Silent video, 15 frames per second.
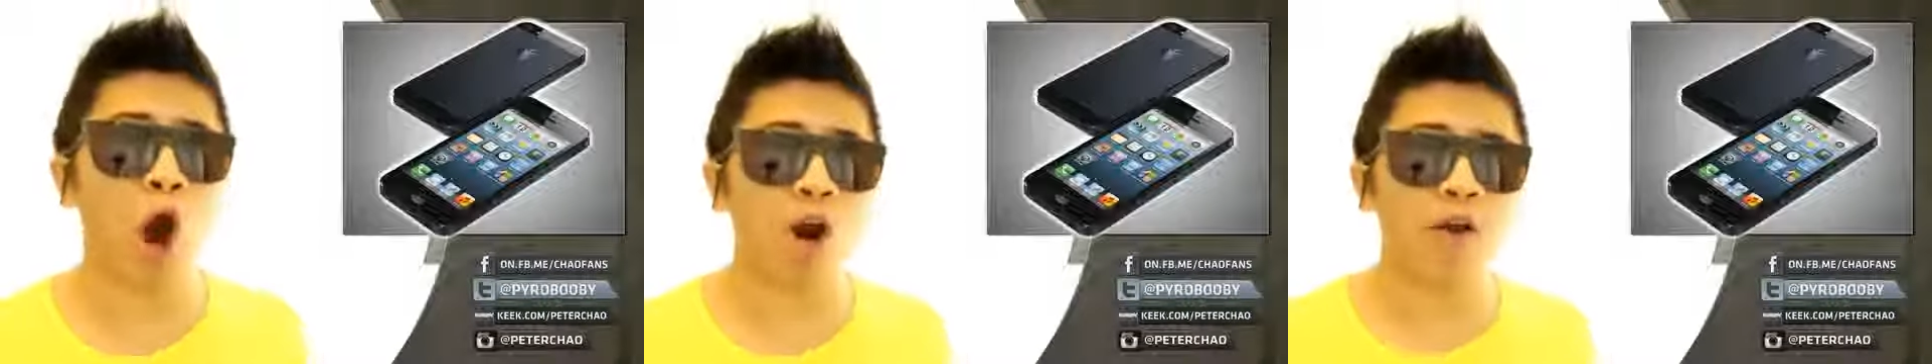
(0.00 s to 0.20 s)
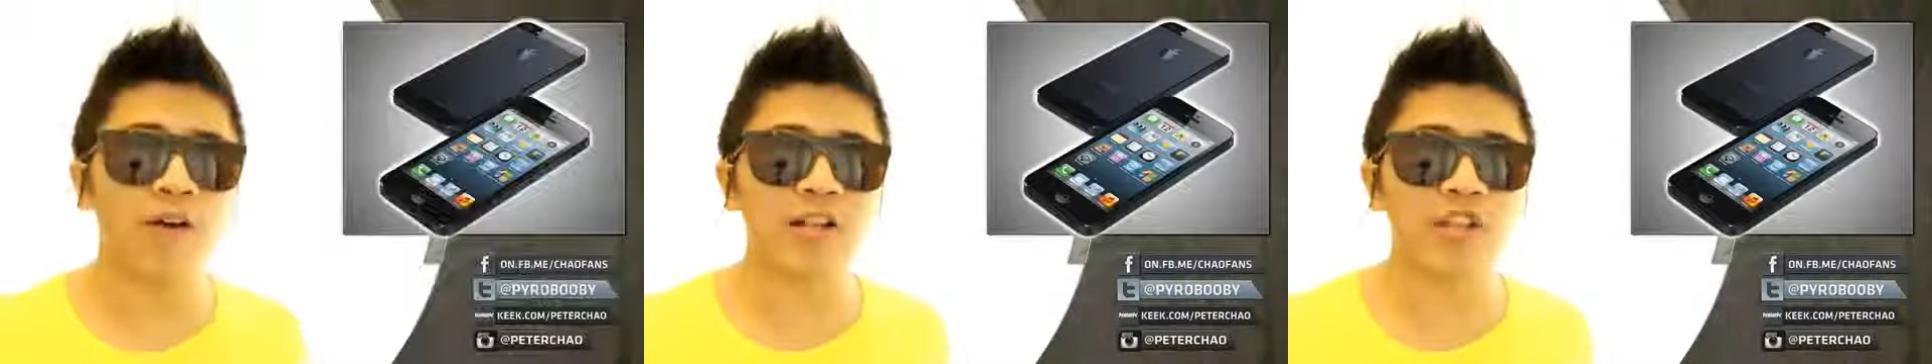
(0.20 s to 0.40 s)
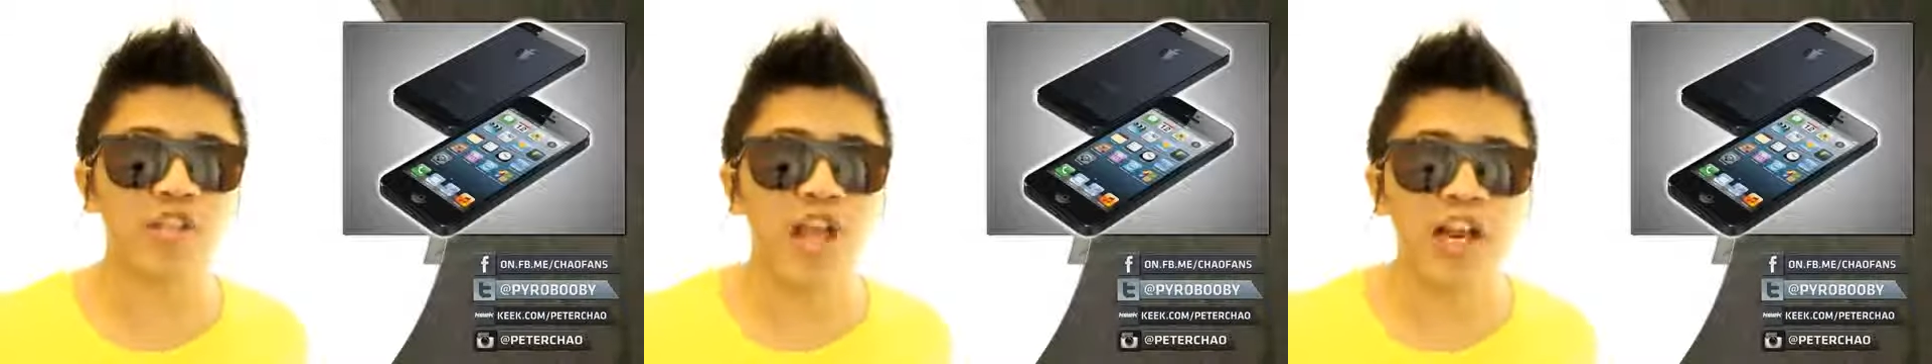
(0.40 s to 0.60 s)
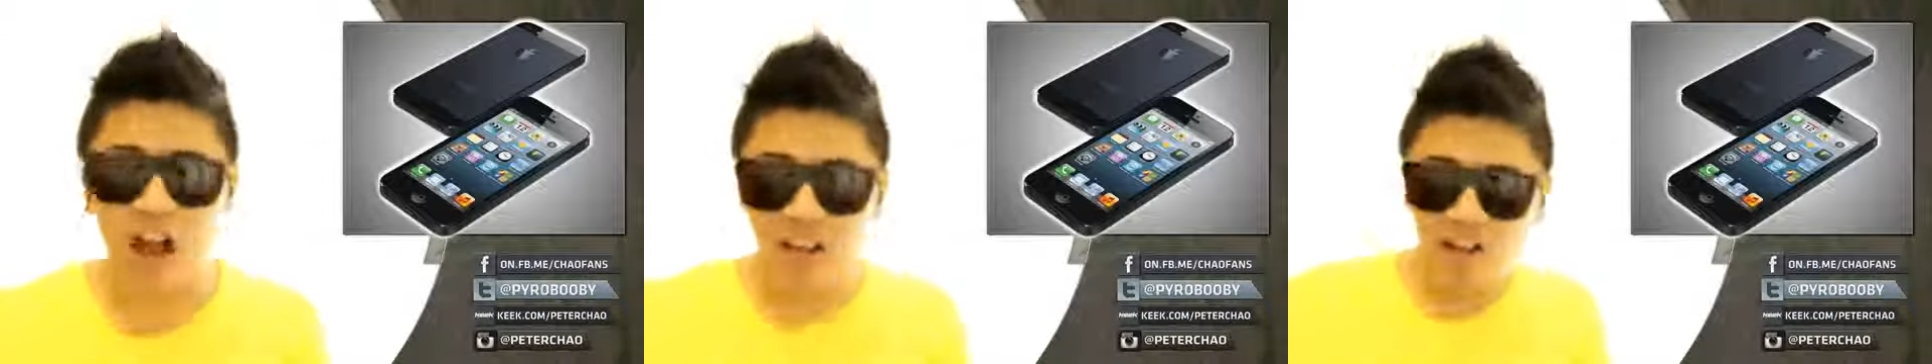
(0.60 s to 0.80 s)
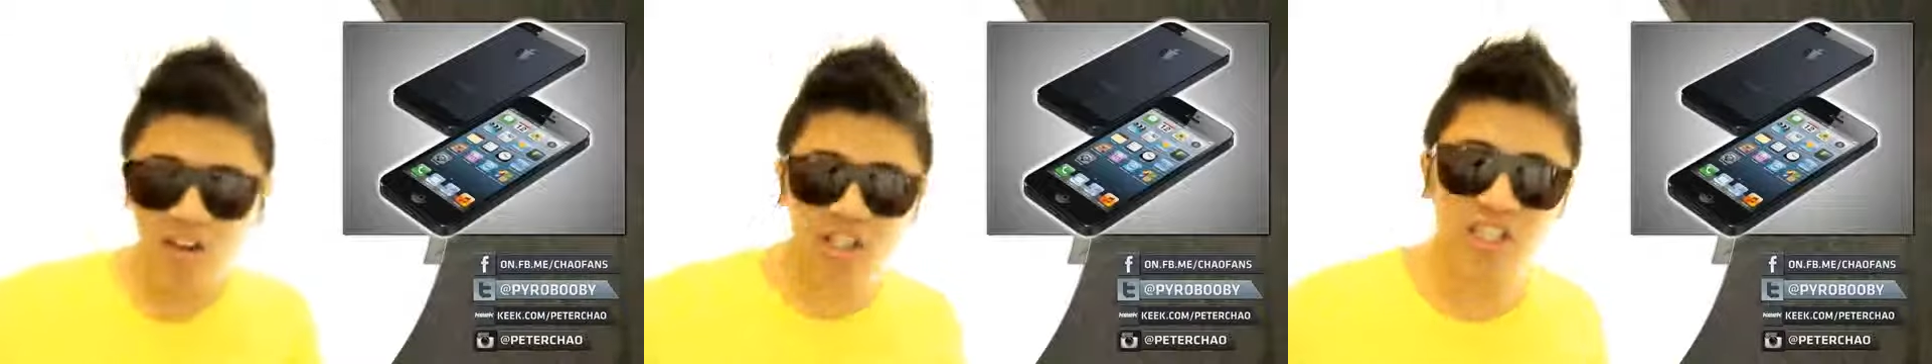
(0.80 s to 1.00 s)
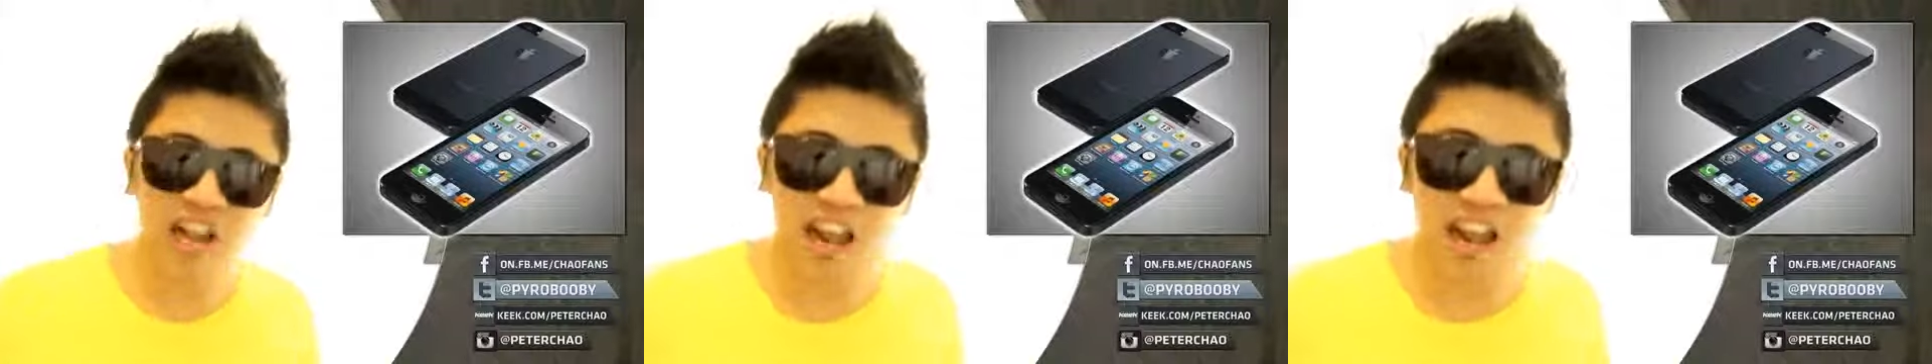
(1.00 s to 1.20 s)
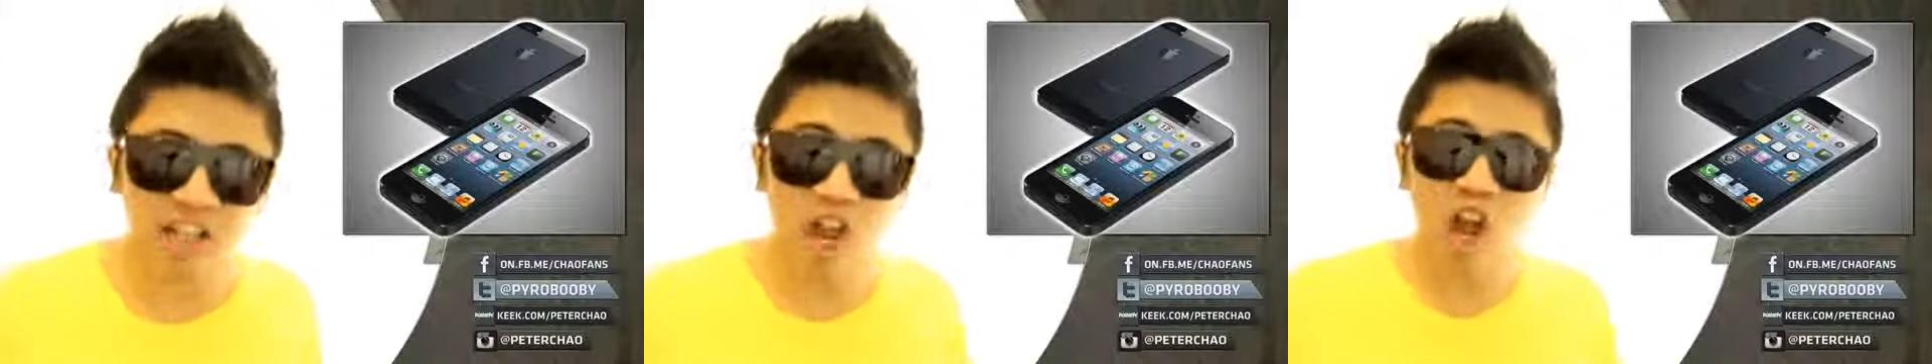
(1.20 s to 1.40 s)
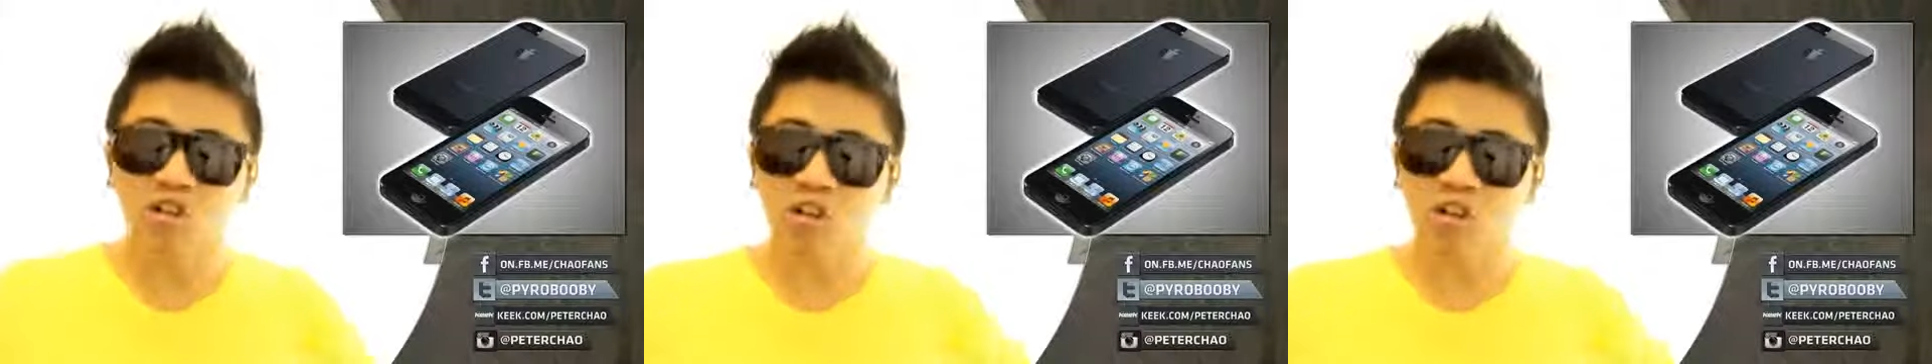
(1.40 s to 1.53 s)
all of us said, Are you serious?